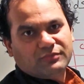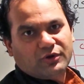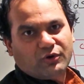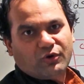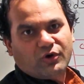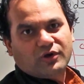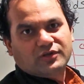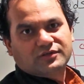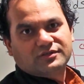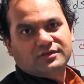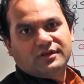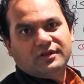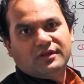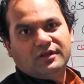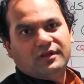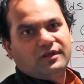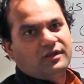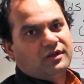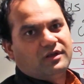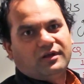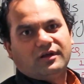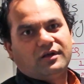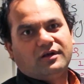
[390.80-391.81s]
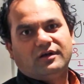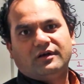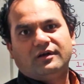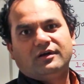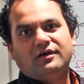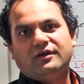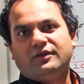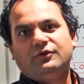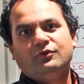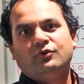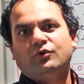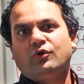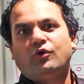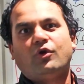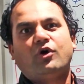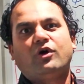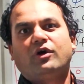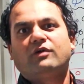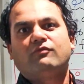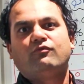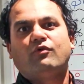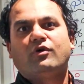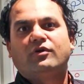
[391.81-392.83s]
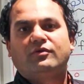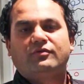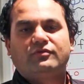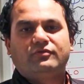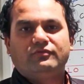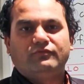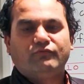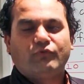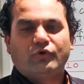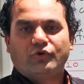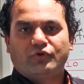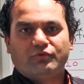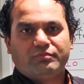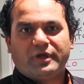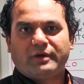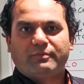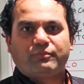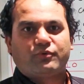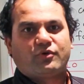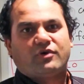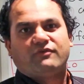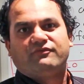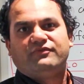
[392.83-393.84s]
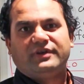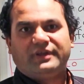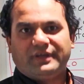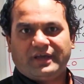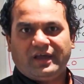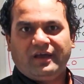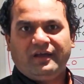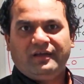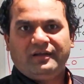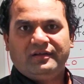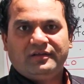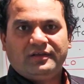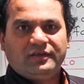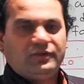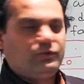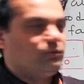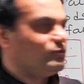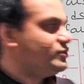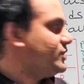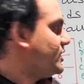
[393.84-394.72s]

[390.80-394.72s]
because you no longer want to make profit. Yeah, you